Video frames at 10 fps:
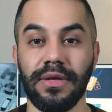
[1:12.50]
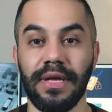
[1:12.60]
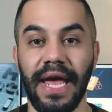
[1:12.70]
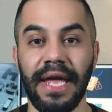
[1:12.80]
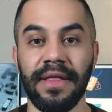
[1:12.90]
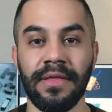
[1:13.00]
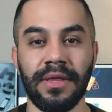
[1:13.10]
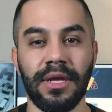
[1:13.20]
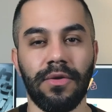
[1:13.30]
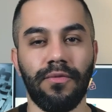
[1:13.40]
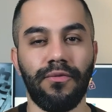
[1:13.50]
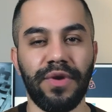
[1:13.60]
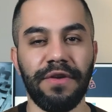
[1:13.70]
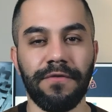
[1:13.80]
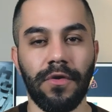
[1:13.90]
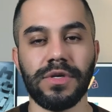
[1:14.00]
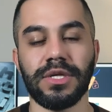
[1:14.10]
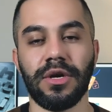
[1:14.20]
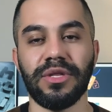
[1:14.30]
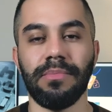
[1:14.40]
and we focus
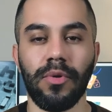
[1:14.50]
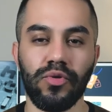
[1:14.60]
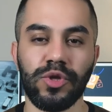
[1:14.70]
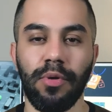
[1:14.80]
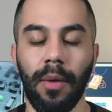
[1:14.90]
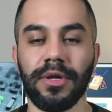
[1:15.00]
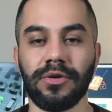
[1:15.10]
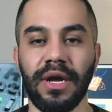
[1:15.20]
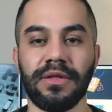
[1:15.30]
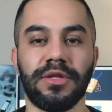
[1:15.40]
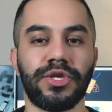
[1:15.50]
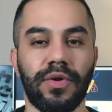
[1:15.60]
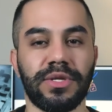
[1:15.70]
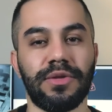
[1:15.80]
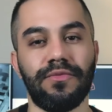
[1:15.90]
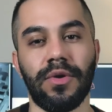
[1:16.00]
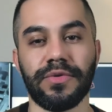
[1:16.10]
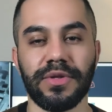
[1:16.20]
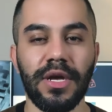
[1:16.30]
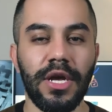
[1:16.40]
on the most popular and trusted
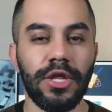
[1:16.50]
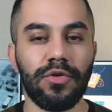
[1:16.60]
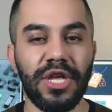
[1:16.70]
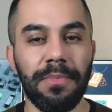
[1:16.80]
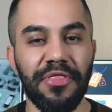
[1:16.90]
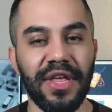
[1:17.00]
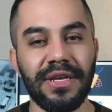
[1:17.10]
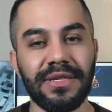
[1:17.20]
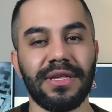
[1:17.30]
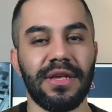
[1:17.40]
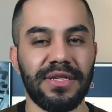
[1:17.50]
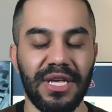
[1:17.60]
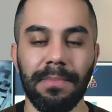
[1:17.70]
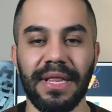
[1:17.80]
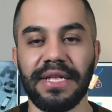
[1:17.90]
ones to keep things simple and